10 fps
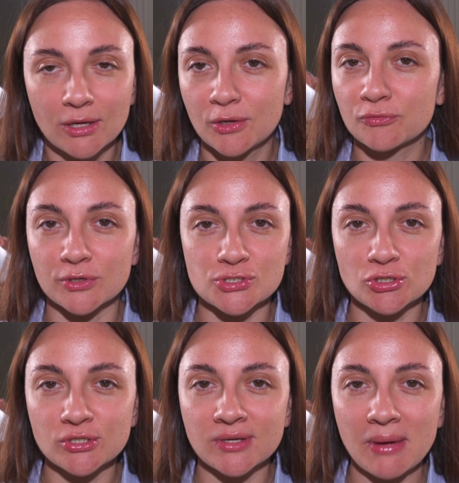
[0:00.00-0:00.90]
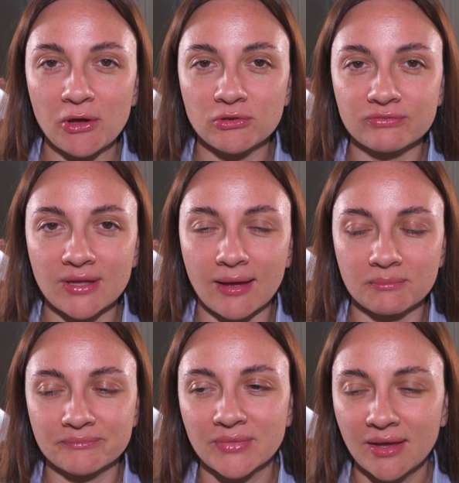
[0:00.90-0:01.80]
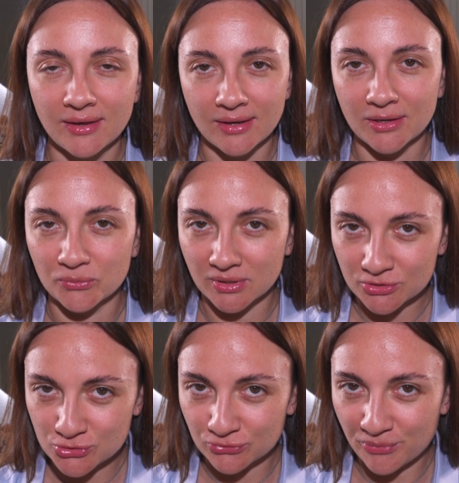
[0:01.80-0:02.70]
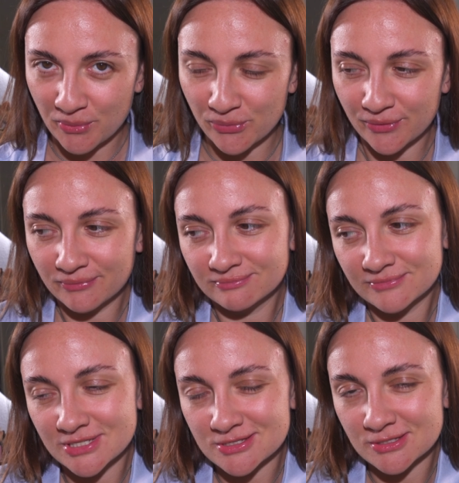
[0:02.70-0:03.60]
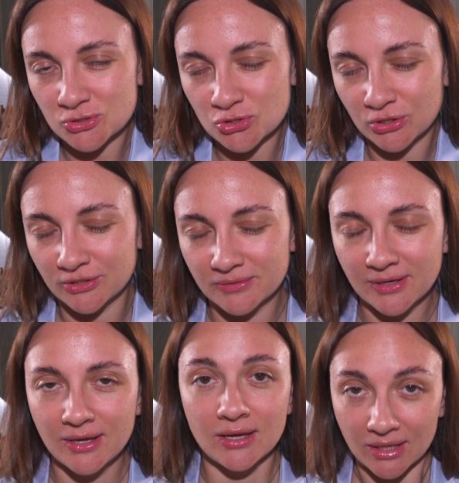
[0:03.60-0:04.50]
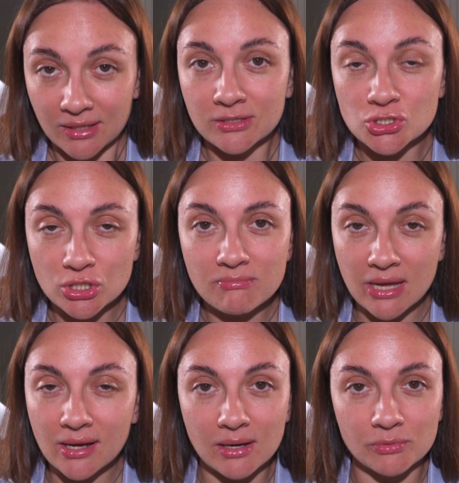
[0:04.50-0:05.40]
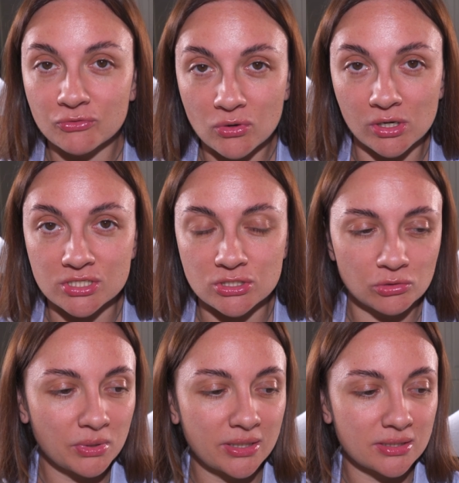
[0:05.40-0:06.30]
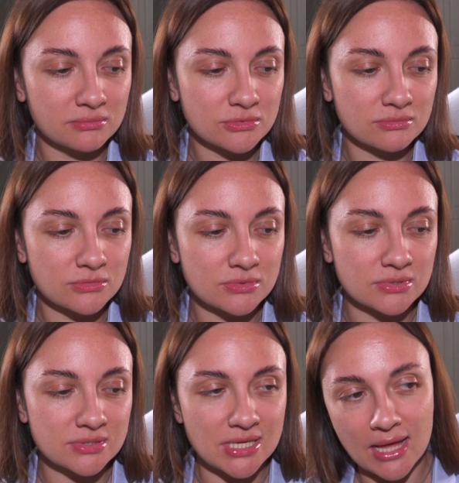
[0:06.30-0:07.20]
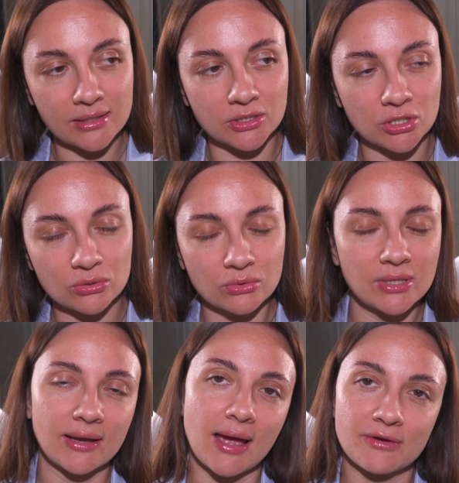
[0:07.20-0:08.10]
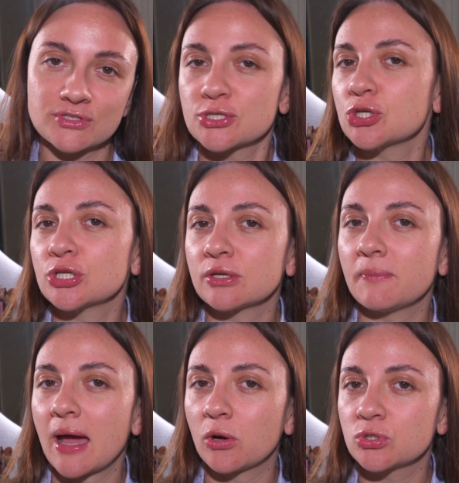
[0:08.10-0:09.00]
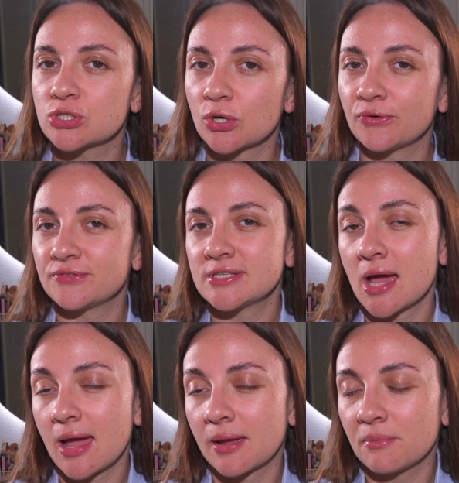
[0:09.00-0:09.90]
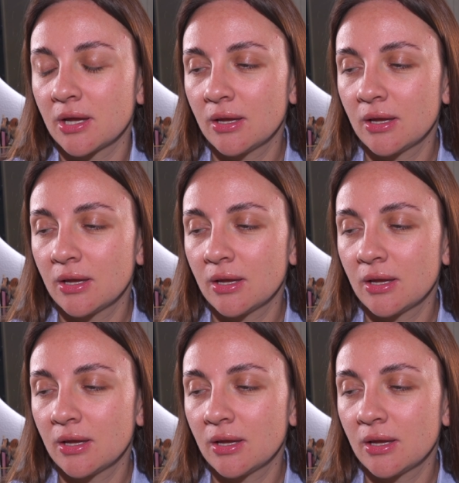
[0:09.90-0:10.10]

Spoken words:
for a certain amount of time and we need to remember just enjoy it. And enjoy makeup, of course. Nobody telling you that after a certain amount of time